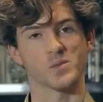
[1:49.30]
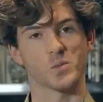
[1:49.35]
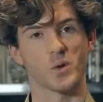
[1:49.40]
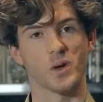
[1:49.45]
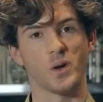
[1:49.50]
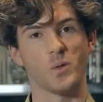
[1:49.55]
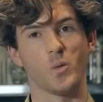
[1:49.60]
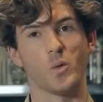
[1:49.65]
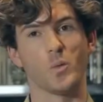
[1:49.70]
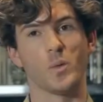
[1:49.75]

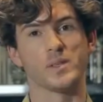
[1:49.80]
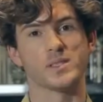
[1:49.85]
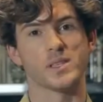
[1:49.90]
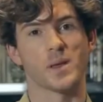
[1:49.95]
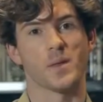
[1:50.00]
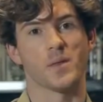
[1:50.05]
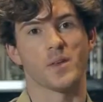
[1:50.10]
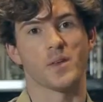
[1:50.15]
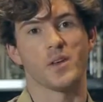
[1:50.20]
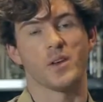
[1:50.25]
well will be
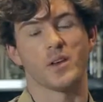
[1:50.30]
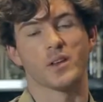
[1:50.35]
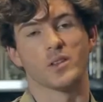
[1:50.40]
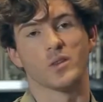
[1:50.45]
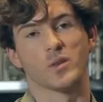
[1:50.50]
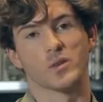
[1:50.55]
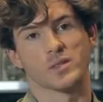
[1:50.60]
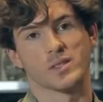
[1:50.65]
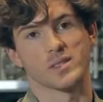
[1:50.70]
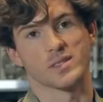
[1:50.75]
something that you can
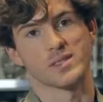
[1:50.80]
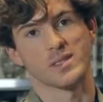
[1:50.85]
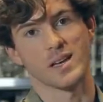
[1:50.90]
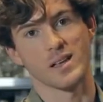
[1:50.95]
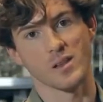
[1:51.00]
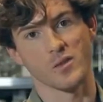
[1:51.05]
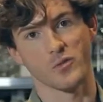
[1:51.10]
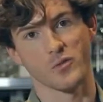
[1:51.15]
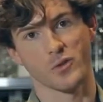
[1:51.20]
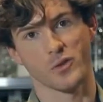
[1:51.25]
look to
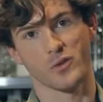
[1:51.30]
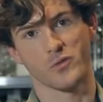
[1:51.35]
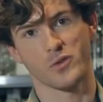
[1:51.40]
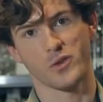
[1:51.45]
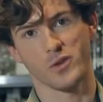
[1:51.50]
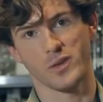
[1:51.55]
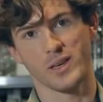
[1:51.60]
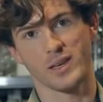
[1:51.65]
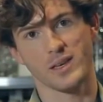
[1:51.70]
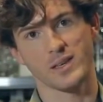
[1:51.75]
cellar for a
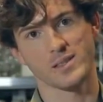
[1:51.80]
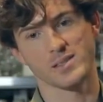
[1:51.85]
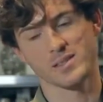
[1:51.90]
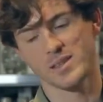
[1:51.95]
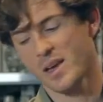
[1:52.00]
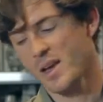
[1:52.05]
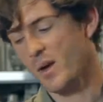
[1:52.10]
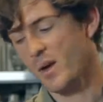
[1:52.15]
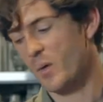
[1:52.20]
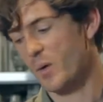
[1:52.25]
few years,
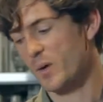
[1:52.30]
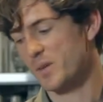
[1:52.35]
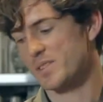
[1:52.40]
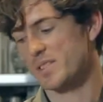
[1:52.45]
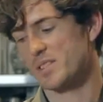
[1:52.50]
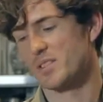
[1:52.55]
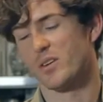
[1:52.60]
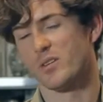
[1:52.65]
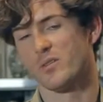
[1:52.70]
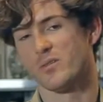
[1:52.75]
whereas
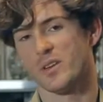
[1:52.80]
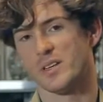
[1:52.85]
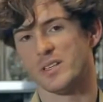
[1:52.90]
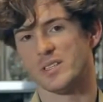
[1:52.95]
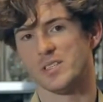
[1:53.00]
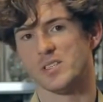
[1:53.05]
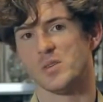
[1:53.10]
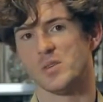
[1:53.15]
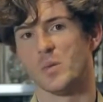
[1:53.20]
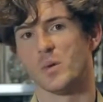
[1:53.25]
the
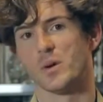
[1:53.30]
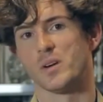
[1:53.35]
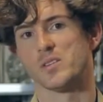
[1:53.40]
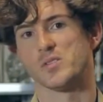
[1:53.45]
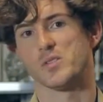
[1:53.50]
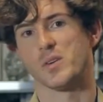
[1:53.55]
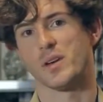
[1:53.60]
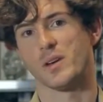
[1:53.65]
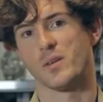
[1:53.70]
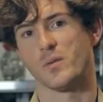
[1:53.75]
non-vintage you want to
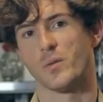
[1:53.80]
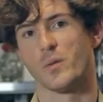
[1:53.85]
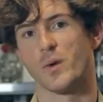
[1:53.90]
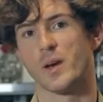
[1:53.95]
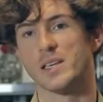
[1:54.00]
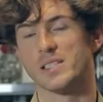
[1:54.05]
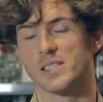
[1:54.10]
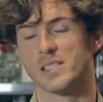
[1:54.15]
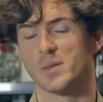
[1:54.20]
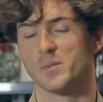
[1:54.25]
drink
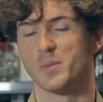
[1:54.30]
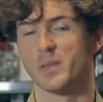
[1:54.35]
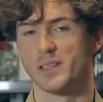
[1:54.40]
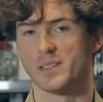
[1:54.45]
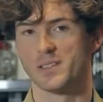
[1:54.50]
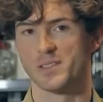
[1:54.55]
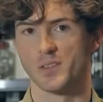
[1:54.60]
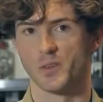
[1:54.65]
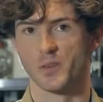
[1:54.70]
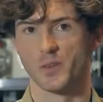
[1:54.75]
reasonably
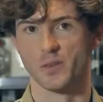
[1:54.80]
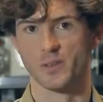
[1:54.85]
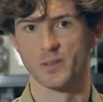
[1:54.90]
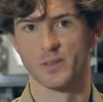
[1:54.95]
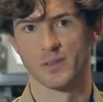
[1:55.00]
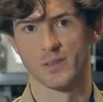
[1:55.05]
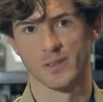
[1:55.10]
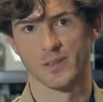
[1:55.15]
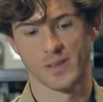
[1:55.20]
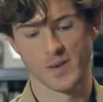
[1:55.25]
soon.
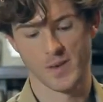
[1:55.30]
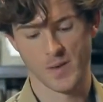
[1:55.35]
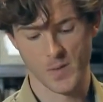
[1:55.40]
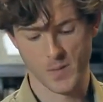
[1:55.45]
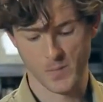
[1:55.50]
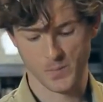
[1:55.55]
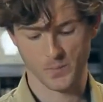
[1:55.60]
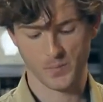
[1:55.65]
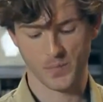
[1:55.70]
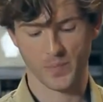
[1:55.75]

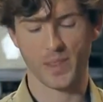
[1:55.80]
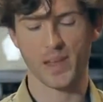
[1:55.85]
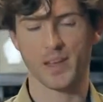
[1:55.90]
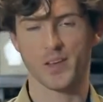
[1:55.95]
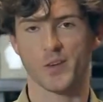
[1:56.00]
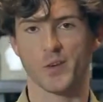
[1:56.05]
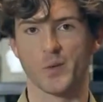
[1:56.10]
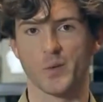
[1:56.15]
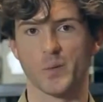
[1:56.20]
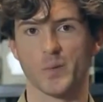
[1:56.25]

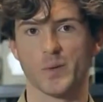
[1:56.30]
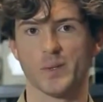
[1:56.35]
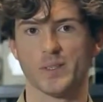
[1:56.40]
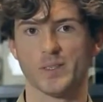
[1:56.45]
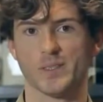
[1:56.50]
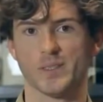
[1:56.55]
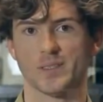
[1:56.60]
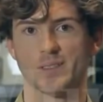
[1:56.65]
Thank you.